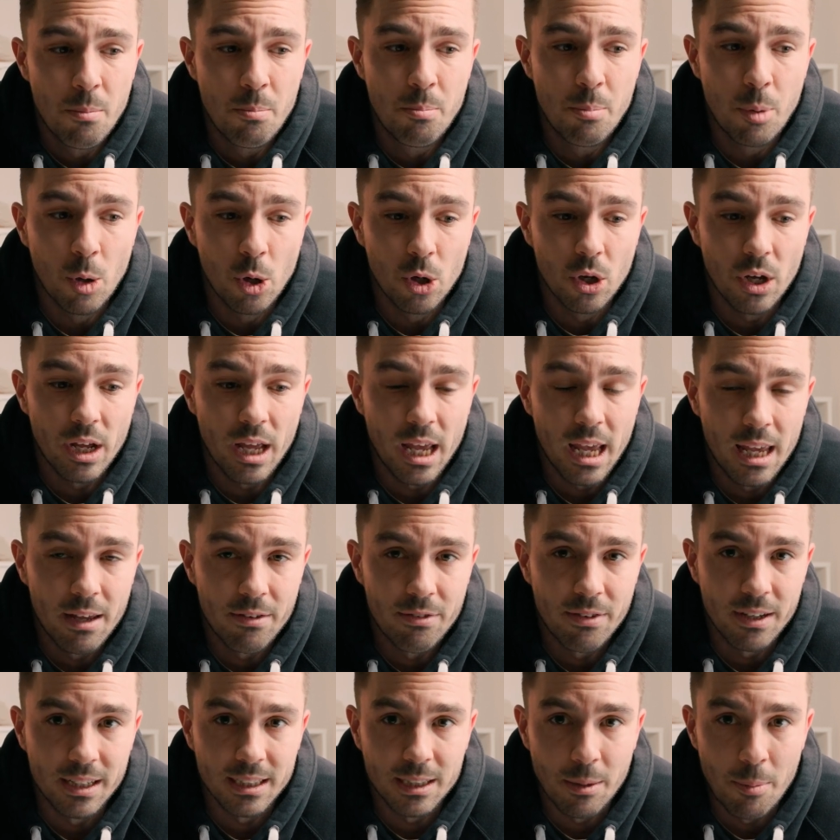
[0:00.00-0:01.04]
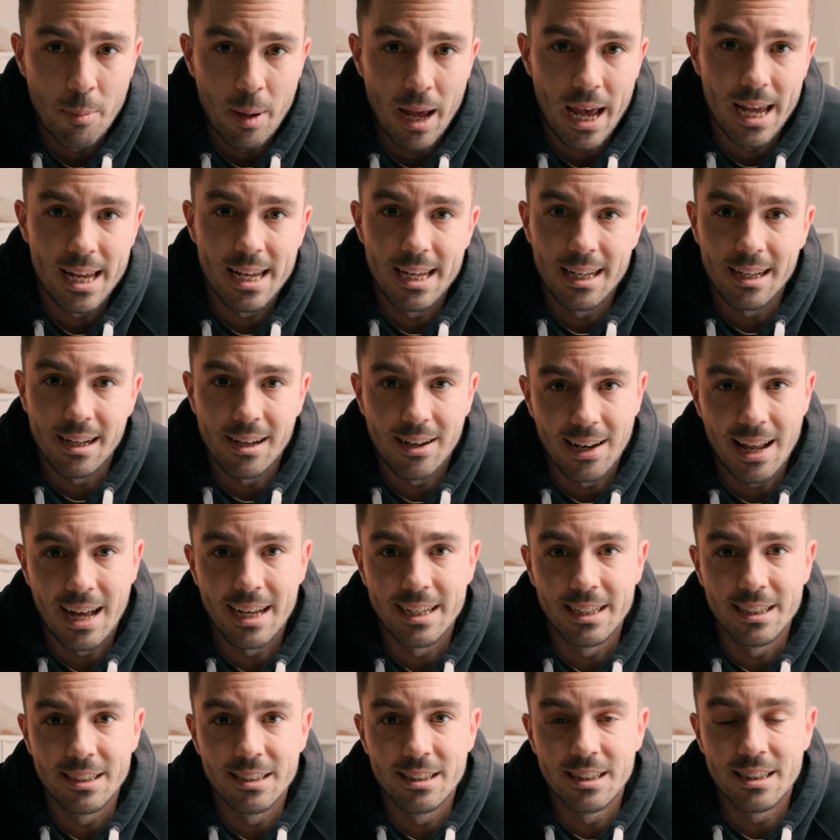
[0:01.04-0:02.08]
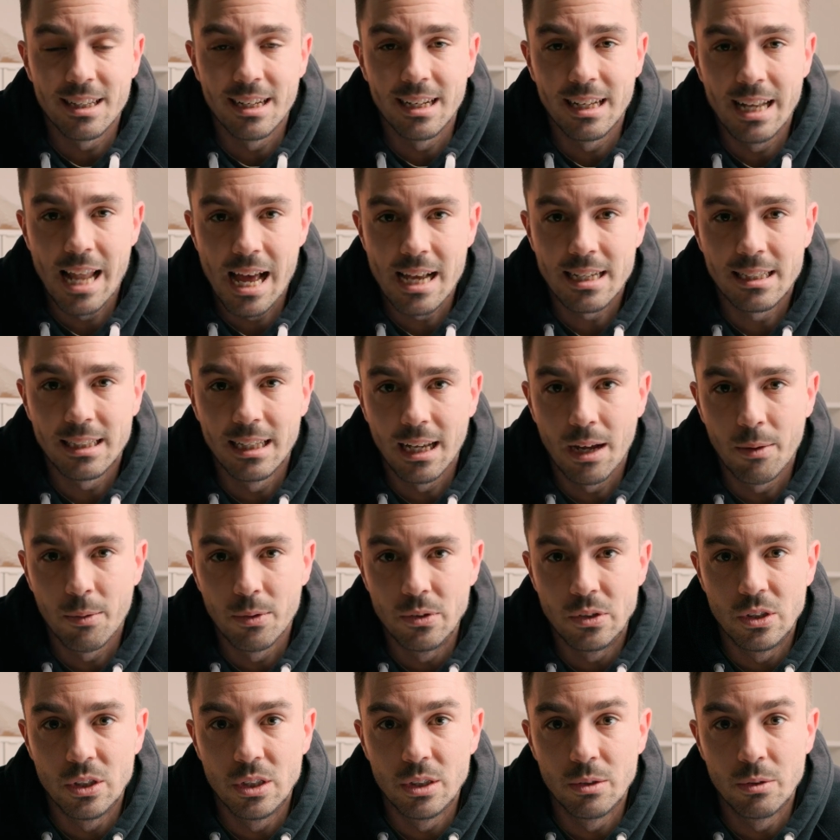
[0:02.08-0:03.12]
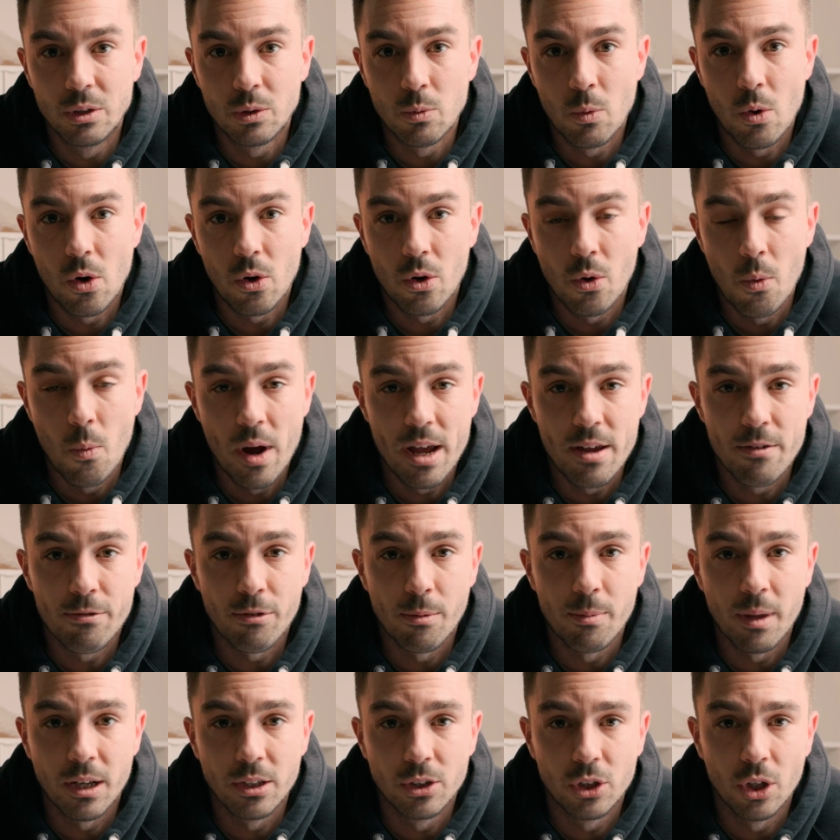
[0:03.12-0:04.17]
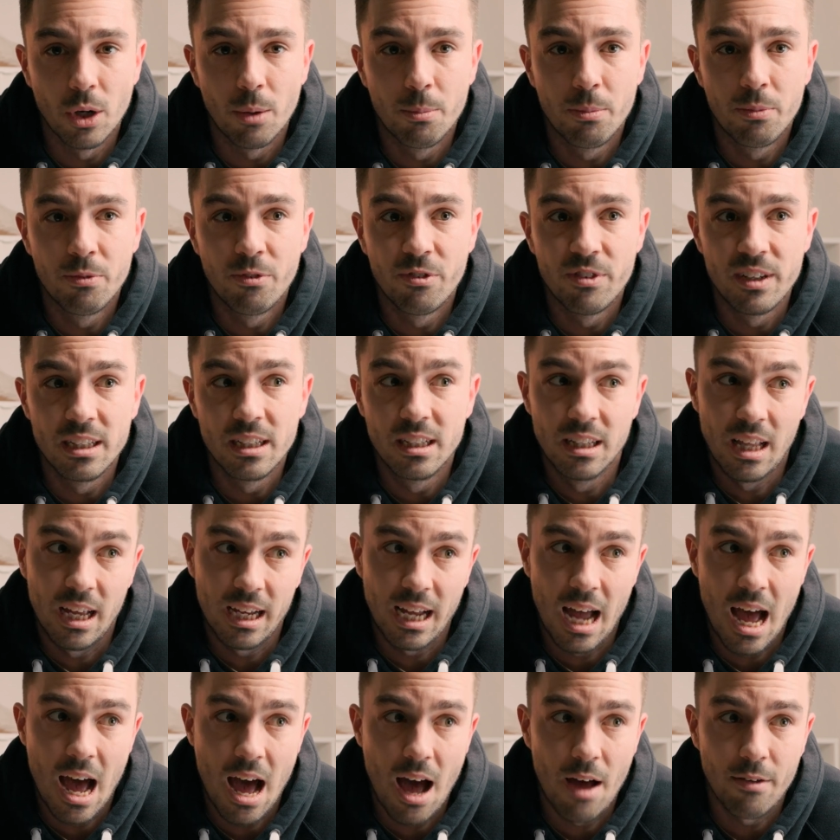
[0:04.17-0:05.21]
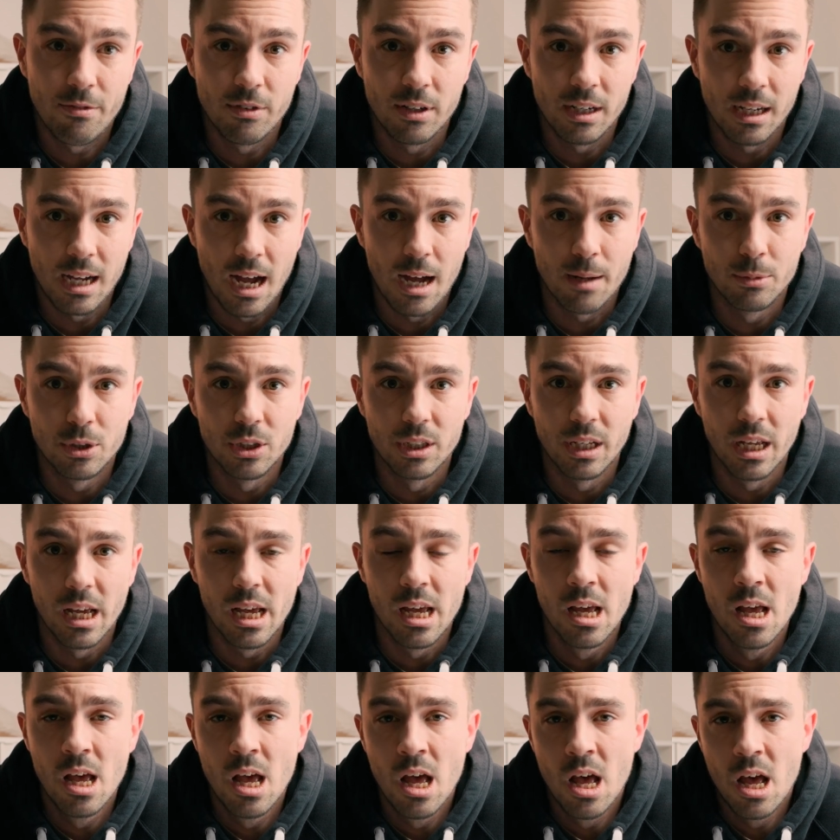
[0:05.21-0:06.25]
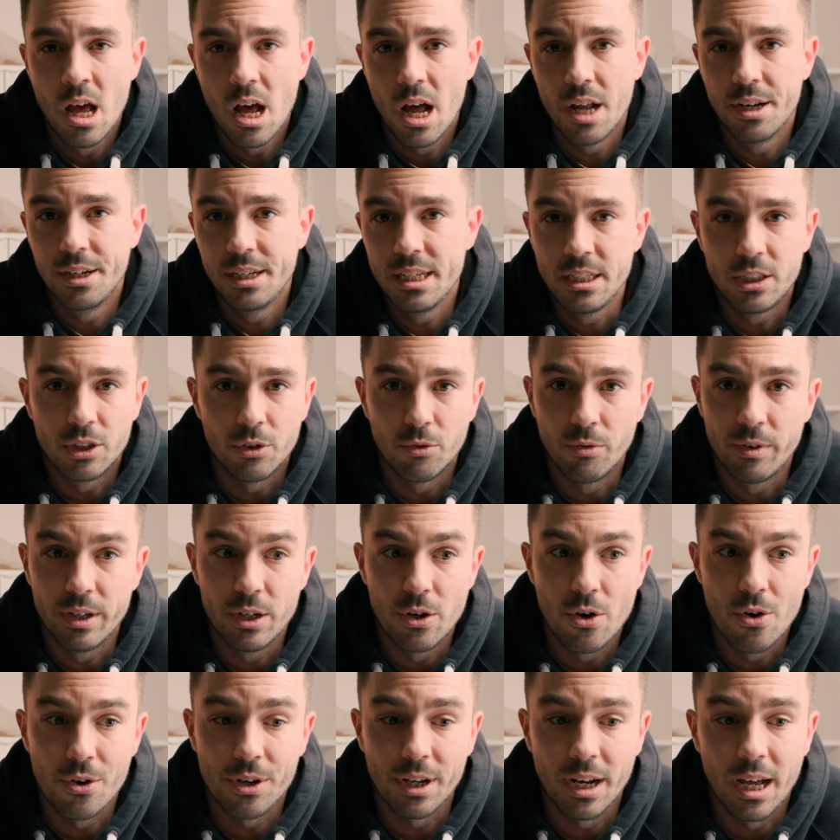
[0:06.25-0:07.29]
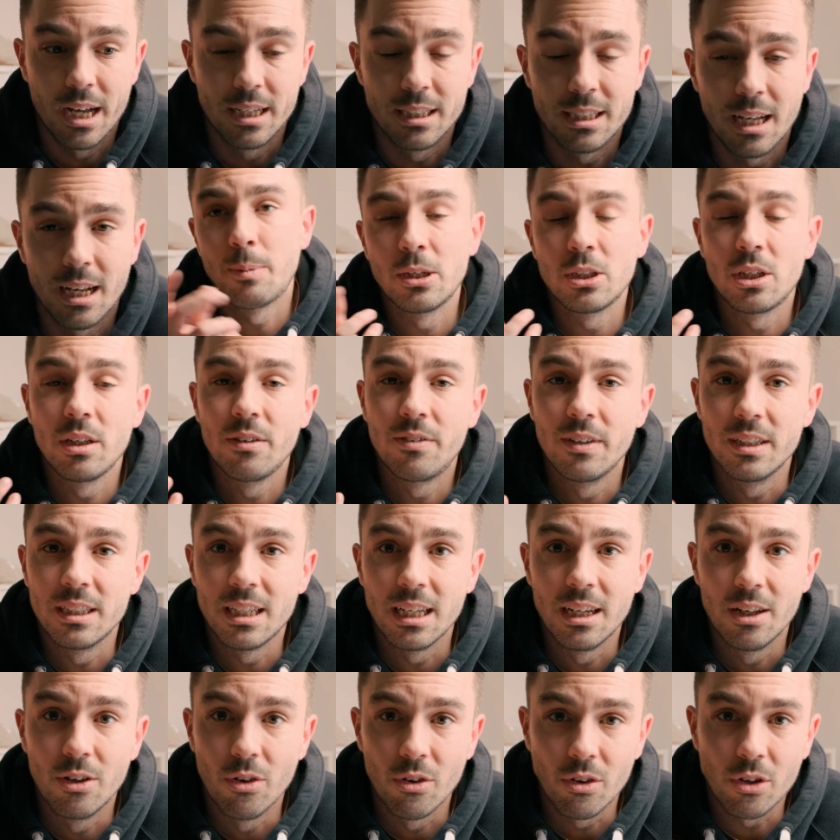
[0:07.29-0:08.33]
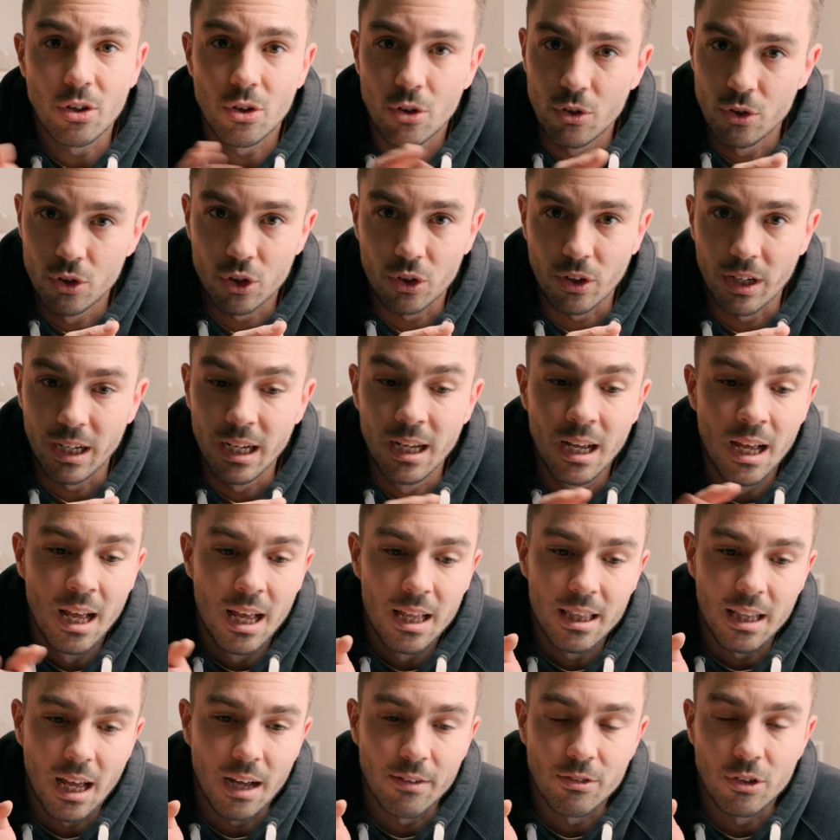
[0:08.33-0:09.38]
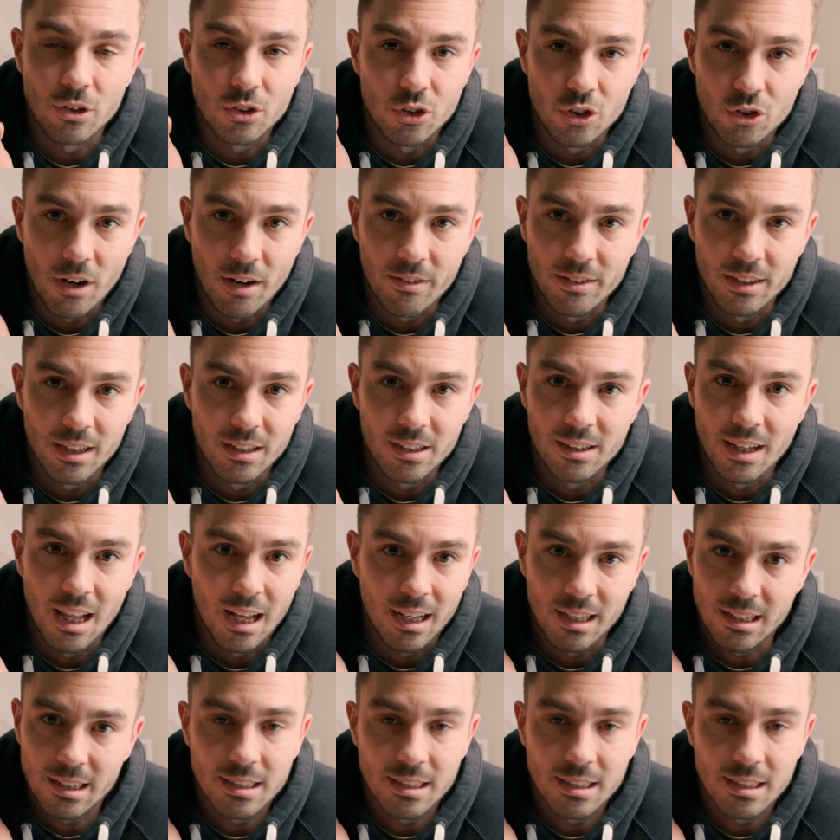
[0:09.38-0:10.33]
But if it's a paying client, the last thing I want to do is walk away from that job feeling like I haven't captured it and need to reorganise, especially if it's in another country. I've got to travel like